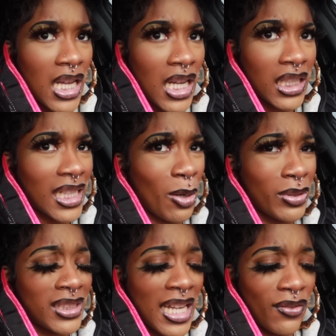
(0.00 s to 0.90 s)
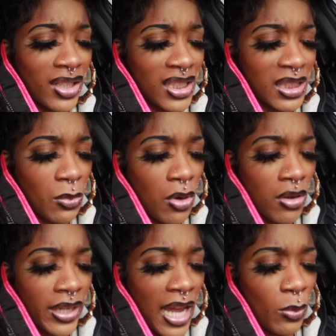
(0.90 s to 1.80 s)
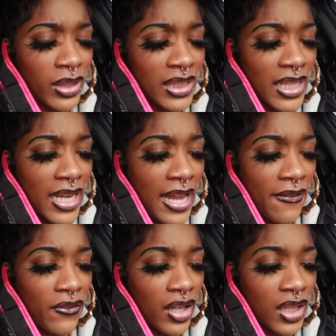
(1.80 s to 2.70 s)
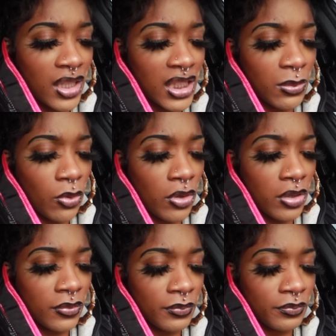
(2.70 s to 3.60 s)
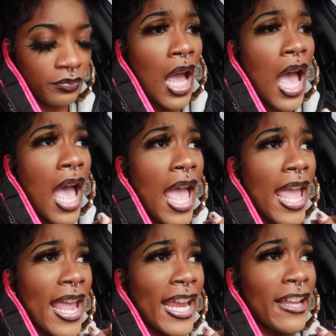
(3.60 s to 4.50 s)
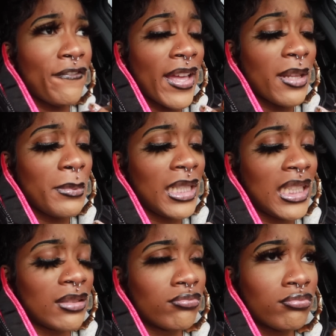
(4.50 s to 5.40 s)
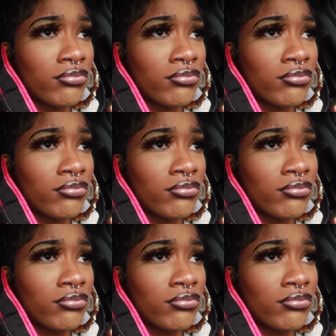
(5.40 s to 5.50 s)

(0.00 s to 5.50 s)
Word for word: because I was never this small. Like I was never this small. Mm. Amphetamine.